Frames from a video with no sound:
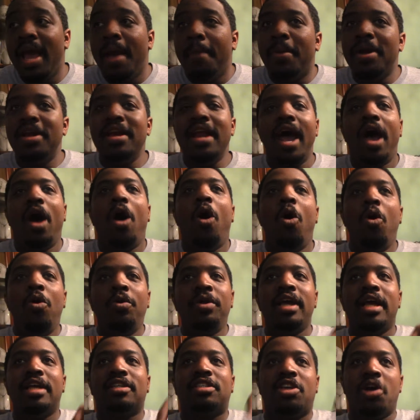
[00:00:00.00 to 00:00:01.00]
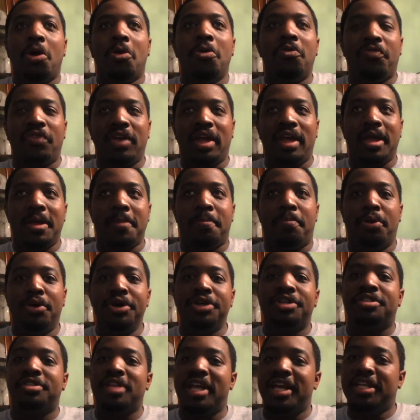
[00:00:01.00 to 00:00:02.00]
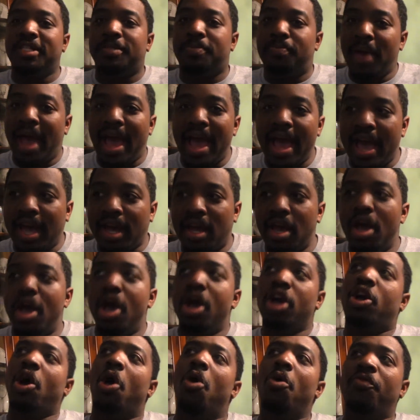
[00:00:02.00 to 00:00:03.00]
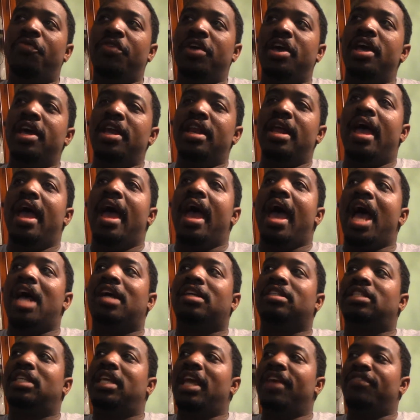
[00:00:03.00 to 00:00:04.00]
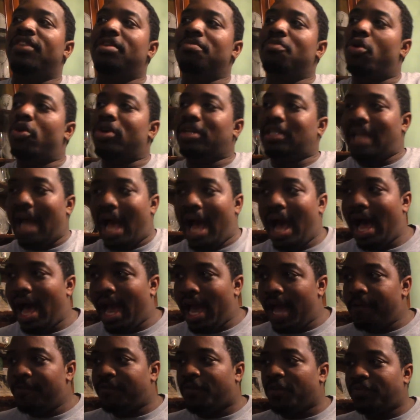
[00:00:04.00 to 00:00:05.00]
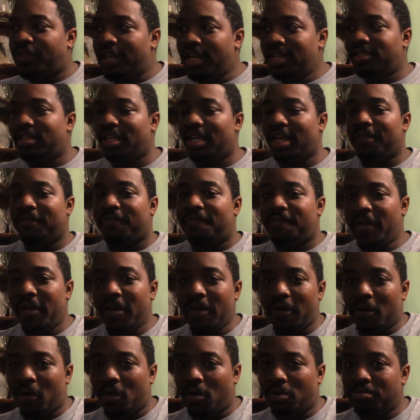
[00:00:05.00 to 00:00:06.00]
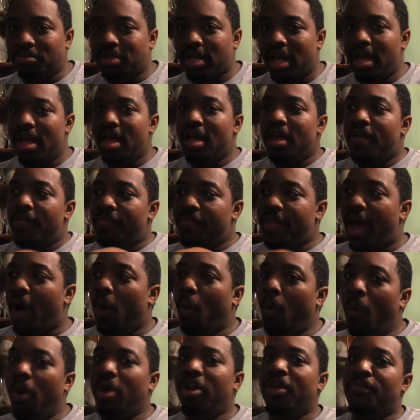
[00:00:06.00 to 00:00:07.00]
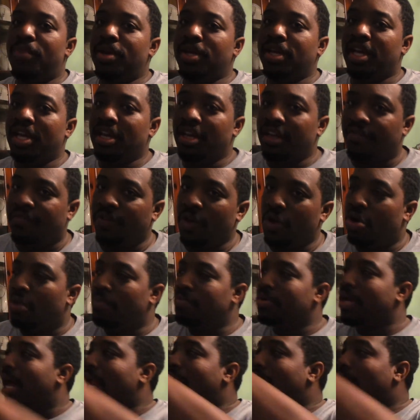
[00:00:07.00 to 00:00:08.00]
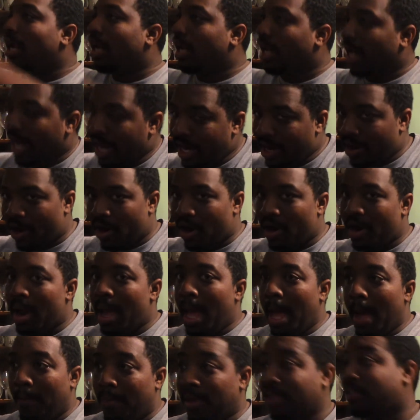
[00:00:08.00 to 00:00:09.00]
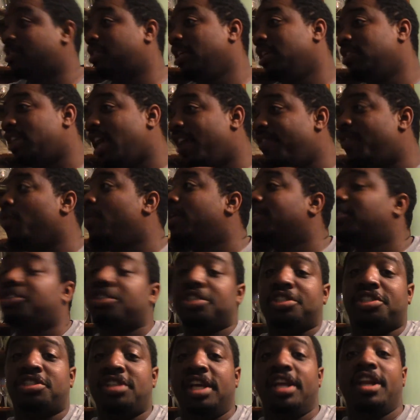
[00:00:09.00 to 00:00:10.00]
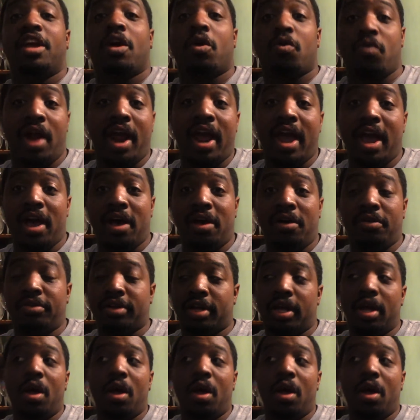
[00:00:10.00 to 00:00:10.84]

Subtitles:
But not only has COVID pushed things back, COVID has given more time for things to get filmed that would have been getting filmed later, but since everyone's just sitting around,